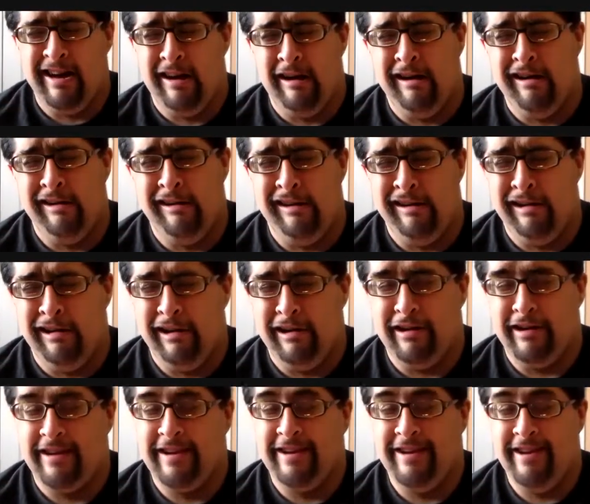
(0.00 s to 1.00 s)

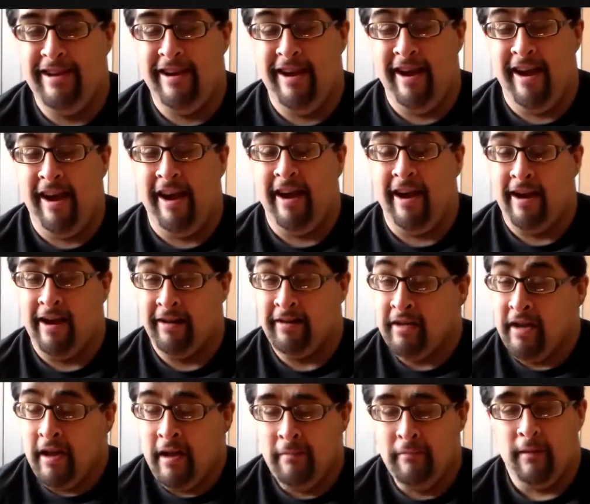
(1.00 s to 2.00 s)
Yeah.
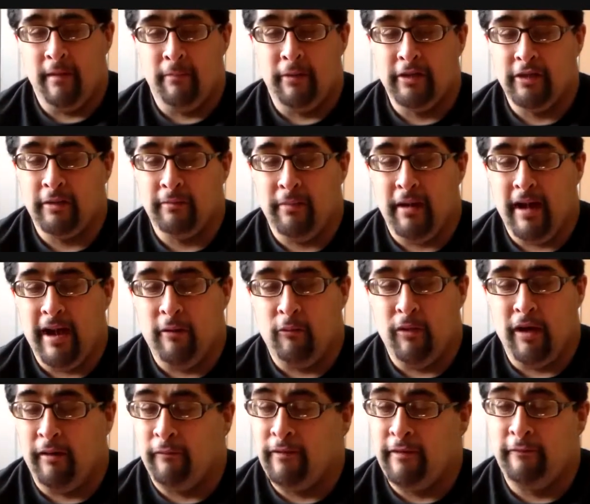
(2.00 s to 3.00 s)
And a bunch of my
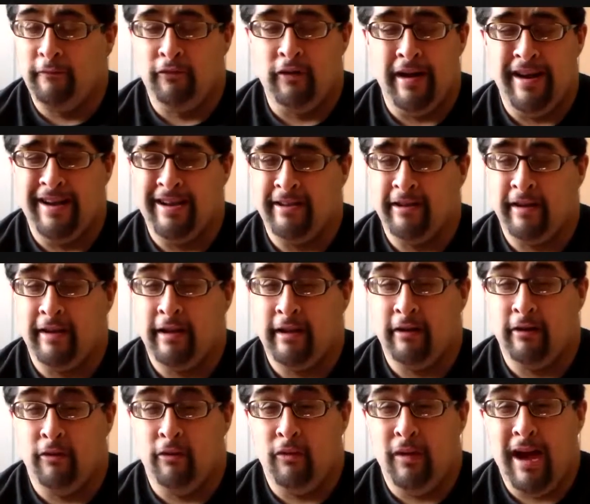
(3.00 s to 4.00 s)
wealthy friends are gonna
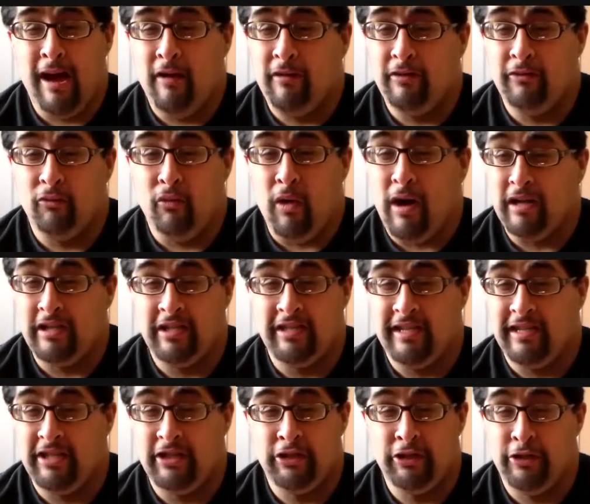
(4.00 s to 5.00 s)
go out to watch
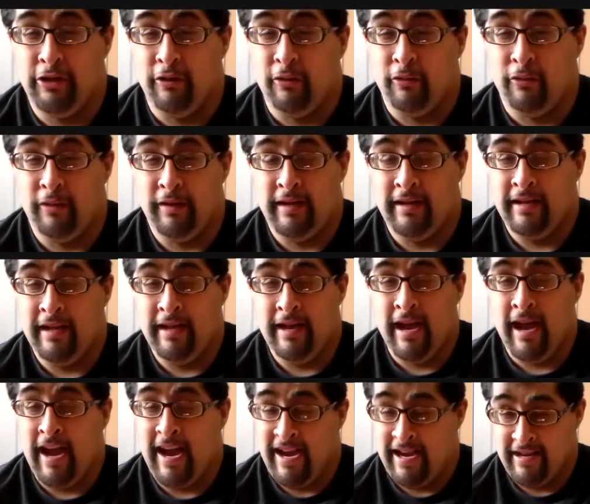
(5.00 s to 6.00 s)
this show in the
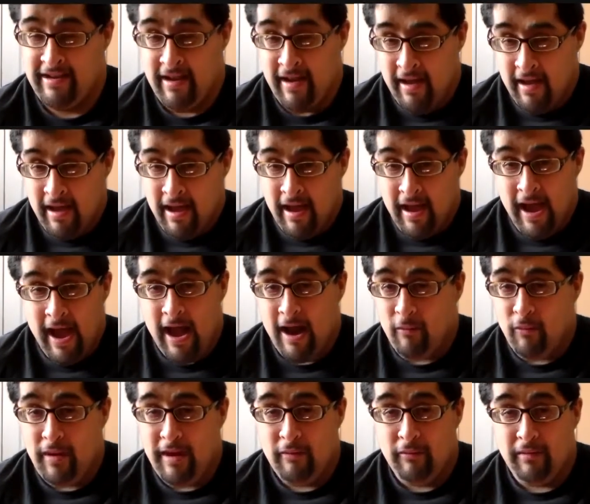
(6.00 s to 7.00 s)
night.
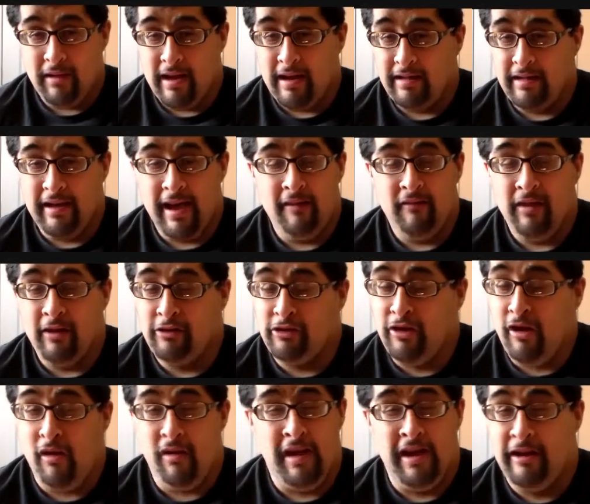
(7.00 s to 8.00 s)
And we would like to have a
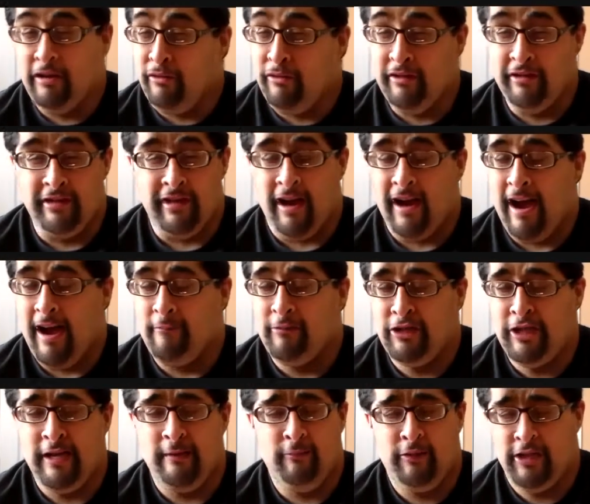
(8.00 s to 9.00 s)
jolly good time.
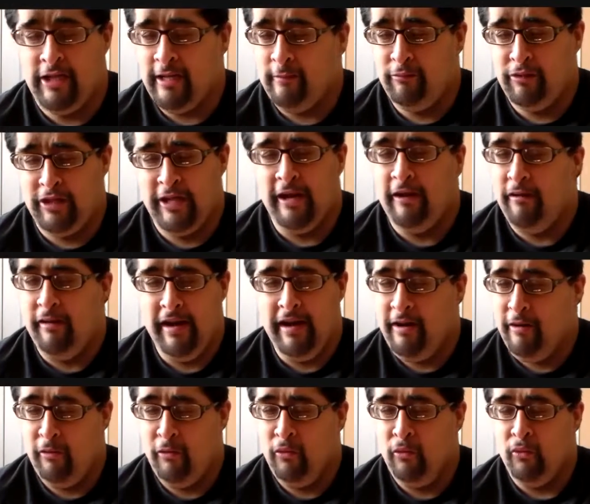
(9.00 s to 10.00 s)
Chip, chip,
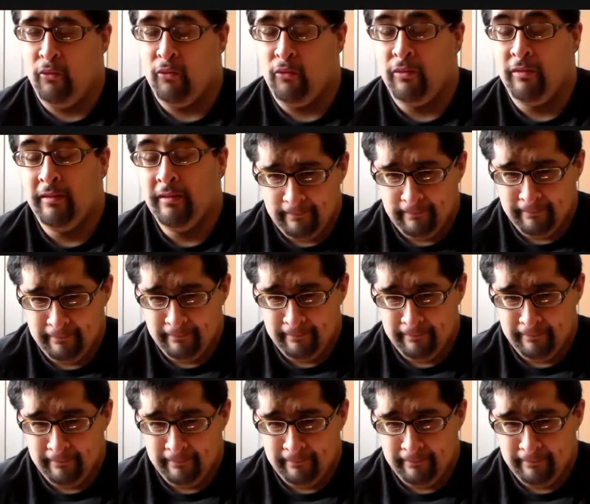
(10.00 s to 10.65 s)
cheerio.